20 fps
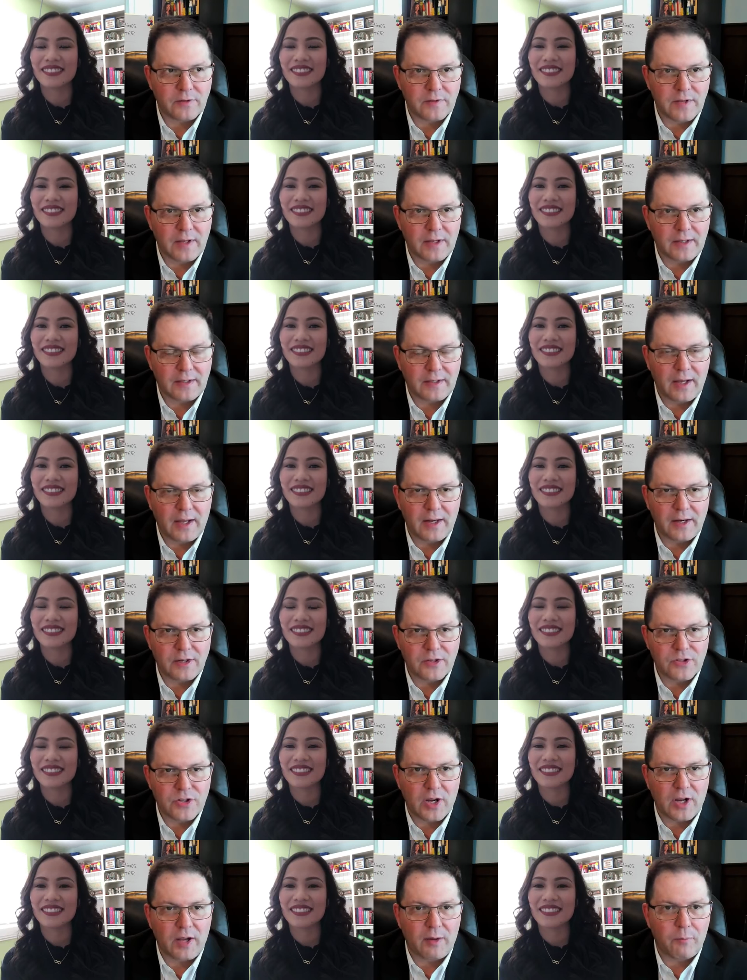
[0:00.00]
Speaker 1: you said, got a
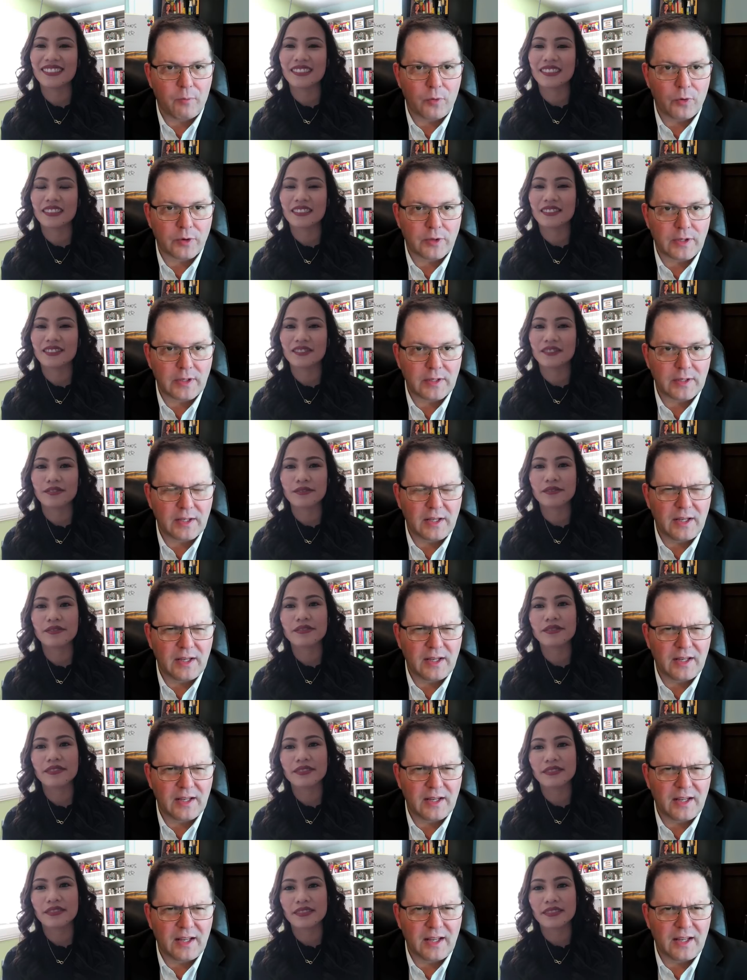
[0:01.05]
job working
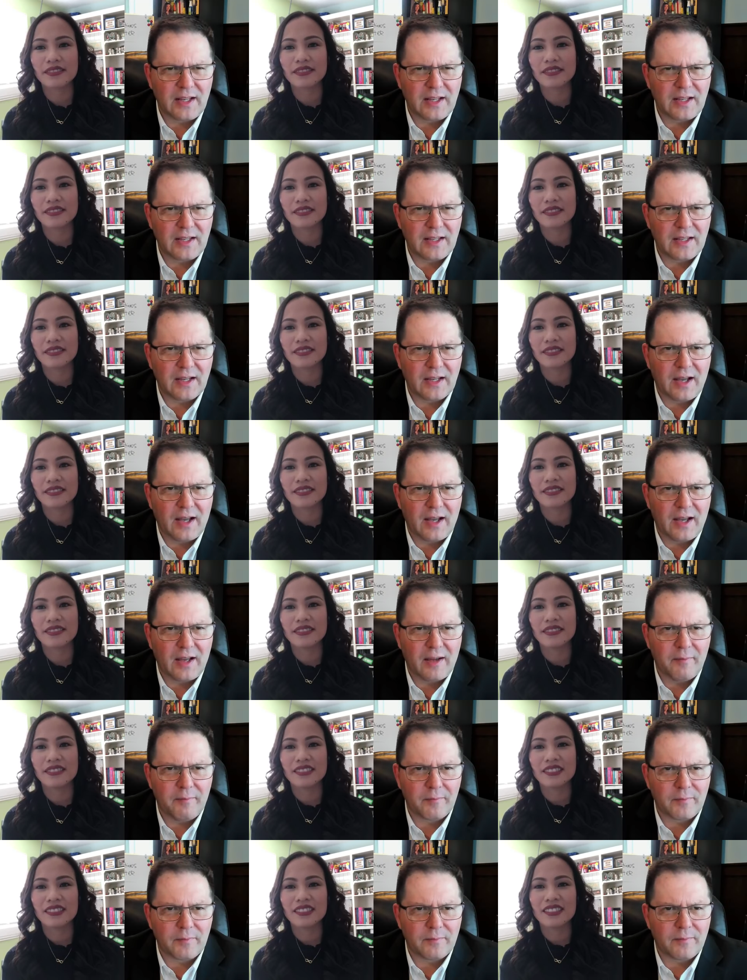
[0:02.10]
in a,
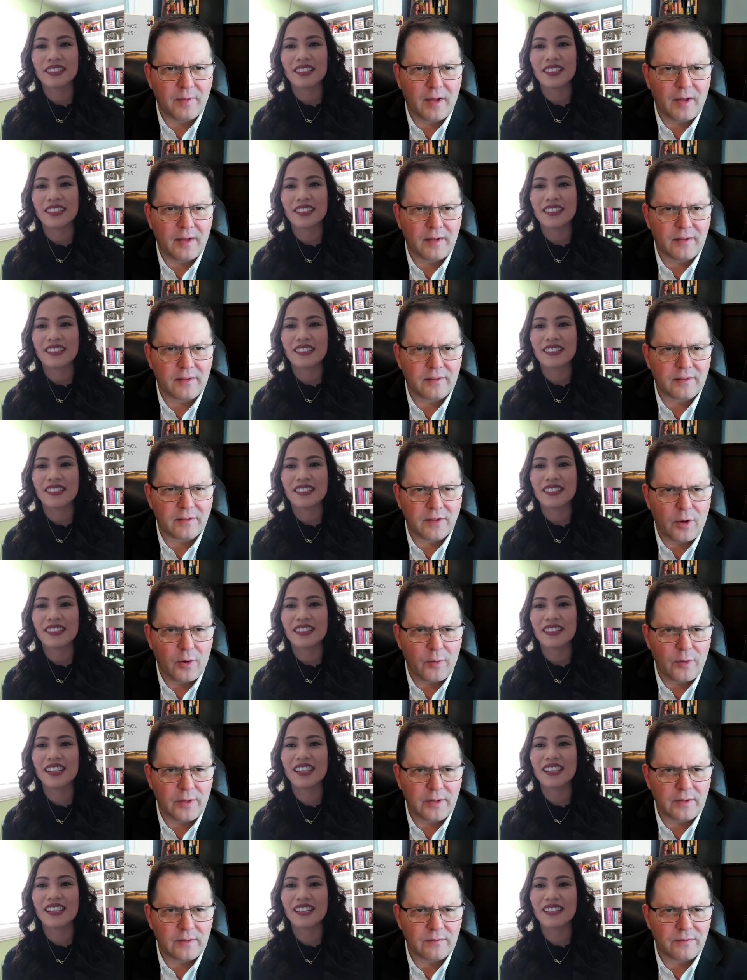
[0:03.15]
um, a
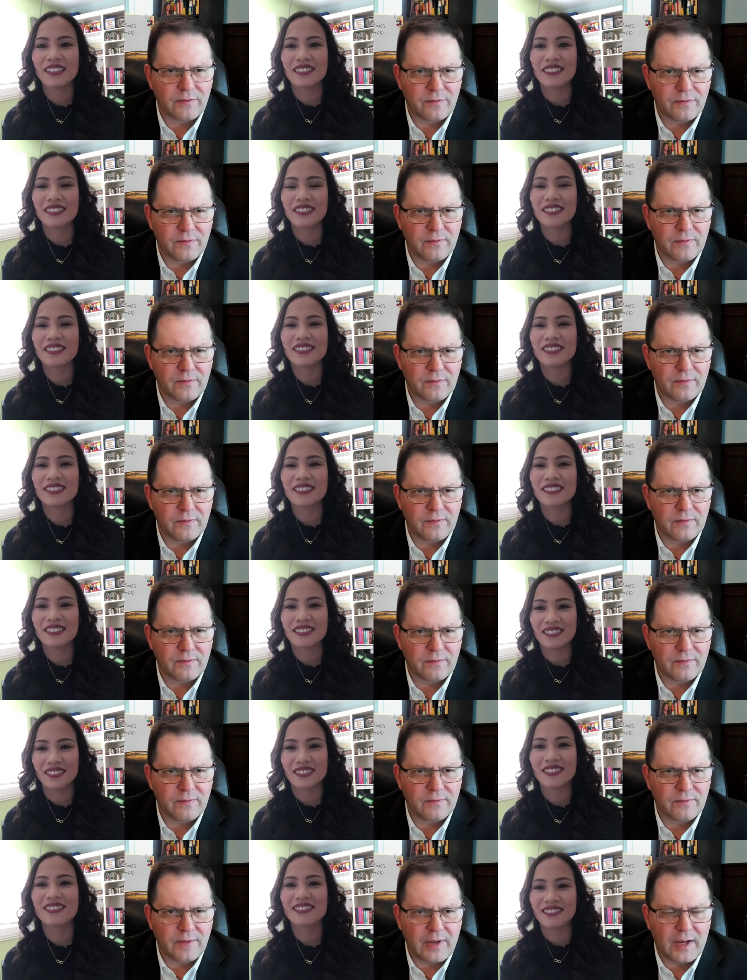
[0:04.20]
sewing like,
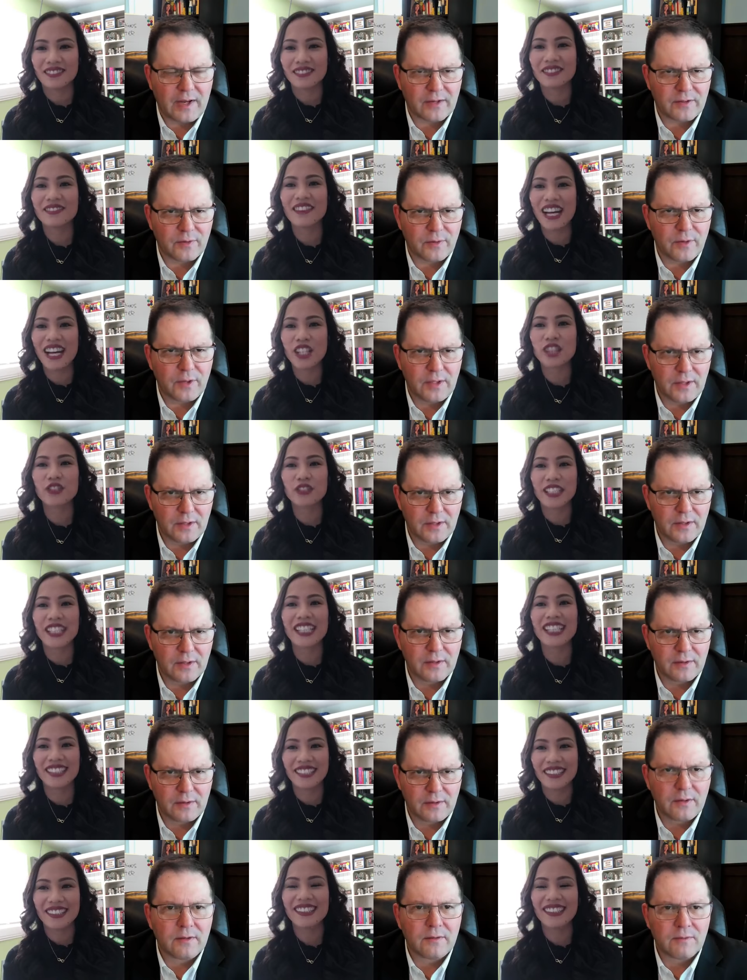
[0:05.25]
factory.
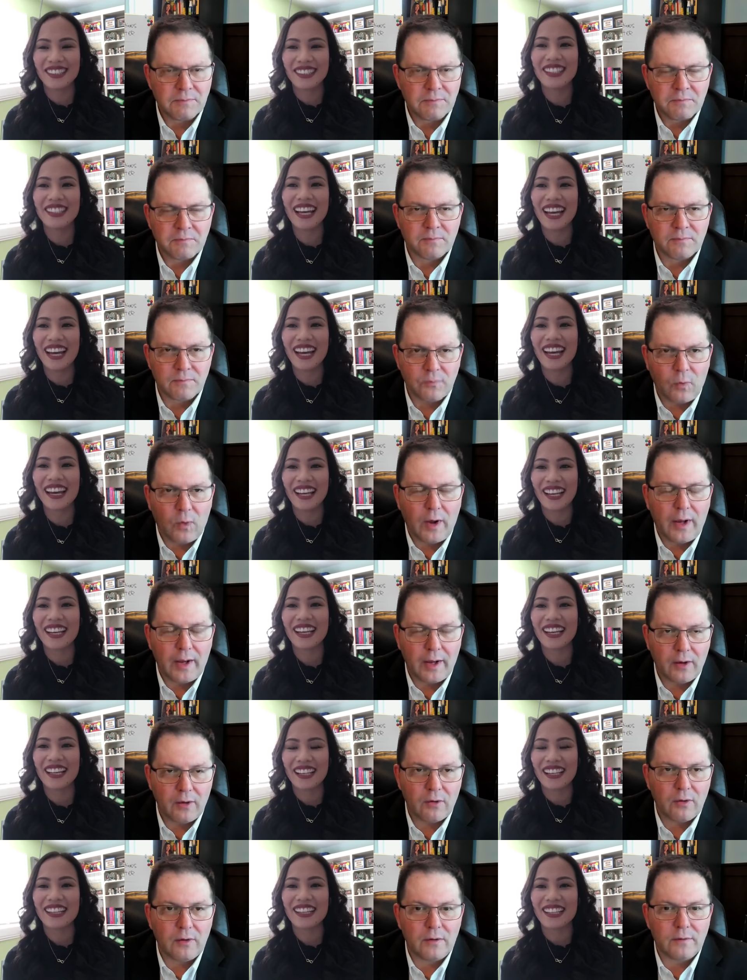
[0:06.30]
Speaker 2: Factory.
Speaker 1: Yeah.
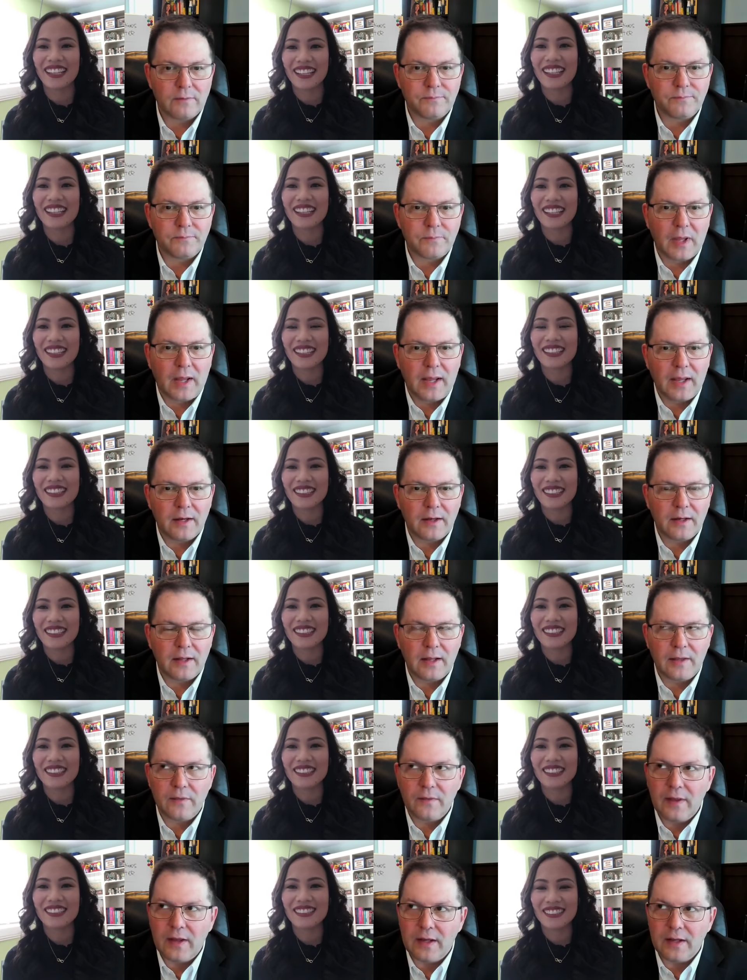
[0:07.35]
Wow. And
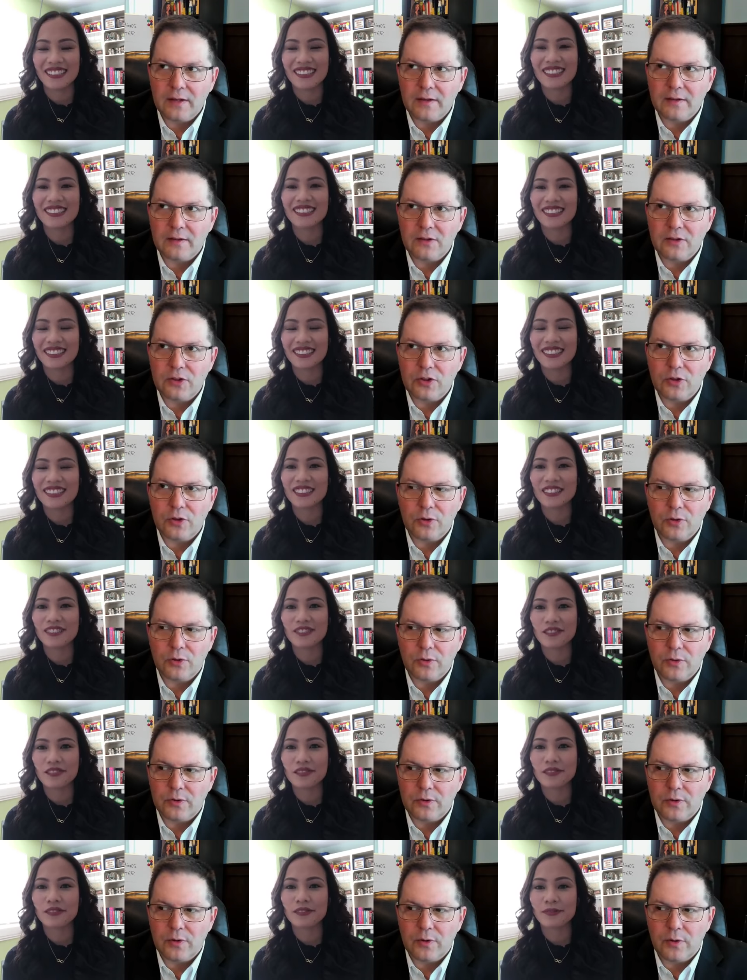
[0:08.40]
and then
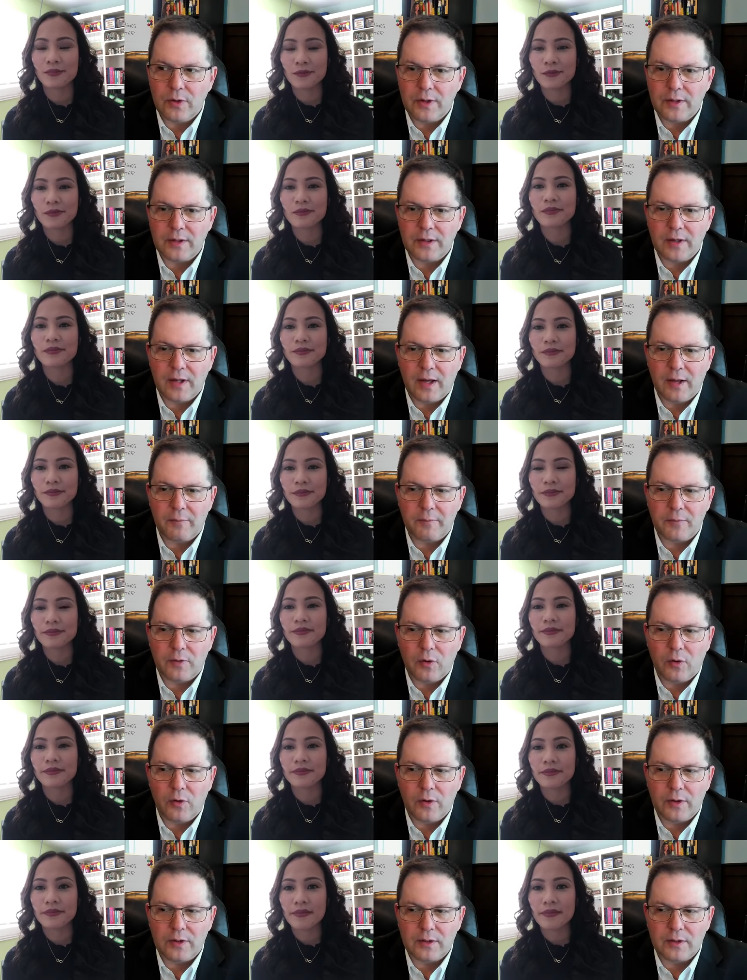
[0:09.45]
you you ended up
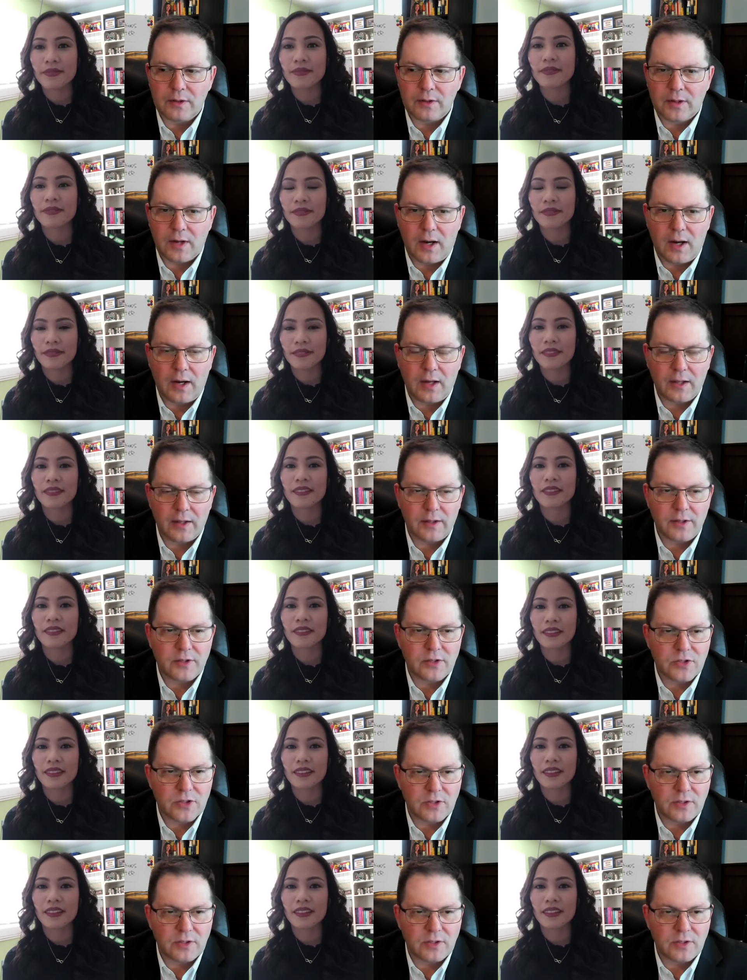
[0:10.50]
going to college